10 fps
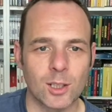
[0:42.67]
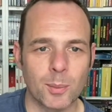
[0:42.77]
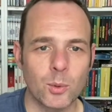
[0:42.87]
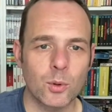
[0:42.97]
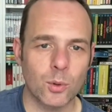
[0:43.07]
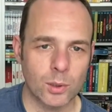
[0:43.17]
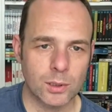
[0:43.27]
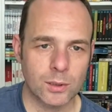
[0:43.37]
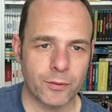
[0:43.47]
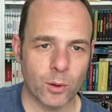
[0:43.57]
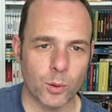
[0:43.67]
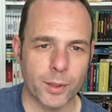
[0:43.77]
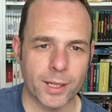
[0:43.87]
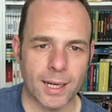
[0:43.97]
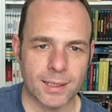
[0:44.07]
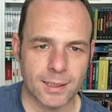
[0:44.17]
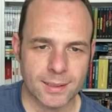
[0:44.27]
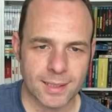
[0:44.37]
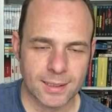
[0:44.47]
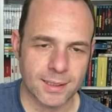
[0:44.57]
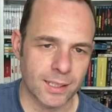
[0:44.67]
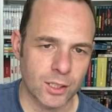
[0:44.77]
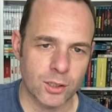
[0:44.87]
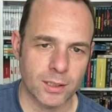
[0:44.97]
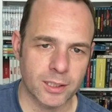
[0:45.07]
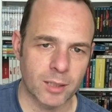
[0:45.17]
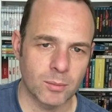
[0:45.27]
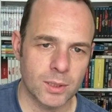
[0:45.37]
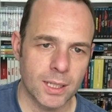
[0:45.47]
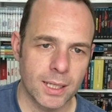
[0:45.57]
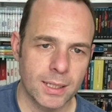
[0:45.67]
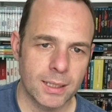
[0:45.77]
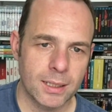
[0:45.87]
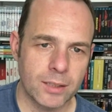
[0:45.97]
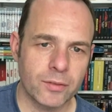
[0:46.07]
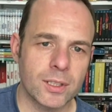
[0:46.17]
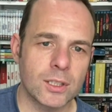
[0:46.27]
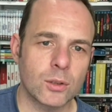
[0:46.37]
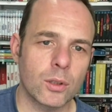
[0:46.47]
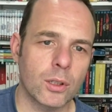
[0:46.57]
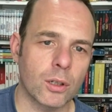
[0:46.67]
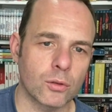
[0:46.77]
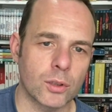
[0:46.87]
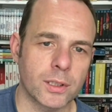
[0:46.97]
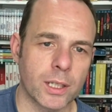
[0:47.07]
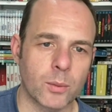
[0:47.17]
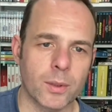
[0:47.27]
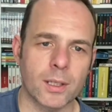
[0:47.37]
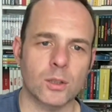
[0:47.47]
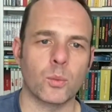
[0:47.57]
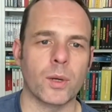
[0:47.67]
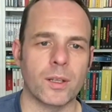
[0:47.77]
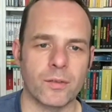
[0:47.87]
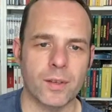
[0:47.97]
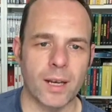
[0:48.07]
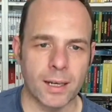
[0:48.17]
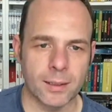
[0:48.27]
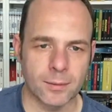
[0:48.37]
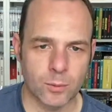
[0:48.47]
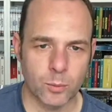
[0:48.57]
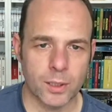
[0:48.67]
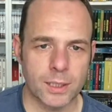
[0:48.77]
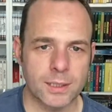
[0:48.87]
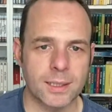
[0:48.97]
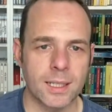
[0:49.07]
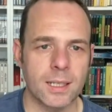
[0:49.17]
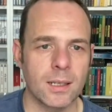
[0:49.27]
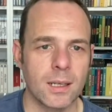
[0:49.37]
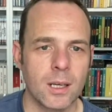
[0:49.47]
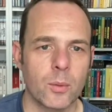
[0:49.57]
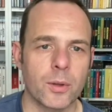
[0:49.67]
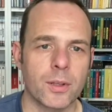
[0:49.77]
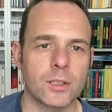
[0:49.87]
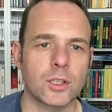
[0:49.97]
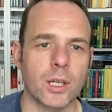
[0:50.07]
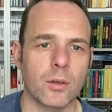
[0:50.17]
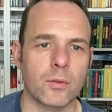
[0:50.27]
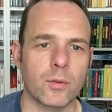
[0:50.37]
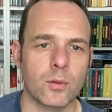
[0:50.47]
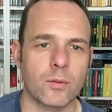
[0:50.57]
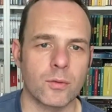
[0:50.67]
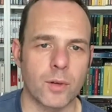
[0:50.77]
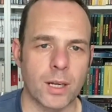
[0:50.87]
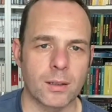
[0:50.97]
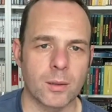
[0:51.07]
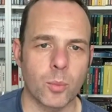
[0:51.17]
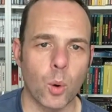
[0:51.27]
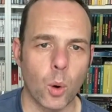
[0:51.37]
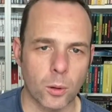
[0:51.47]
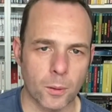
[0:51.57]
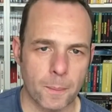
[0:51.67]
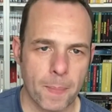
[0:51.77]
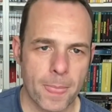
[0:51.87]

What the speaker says: Double-crossed following an assassination attempt, he flees to the countryside with his wife, Anne, where they stay with his childhood friend, Paul.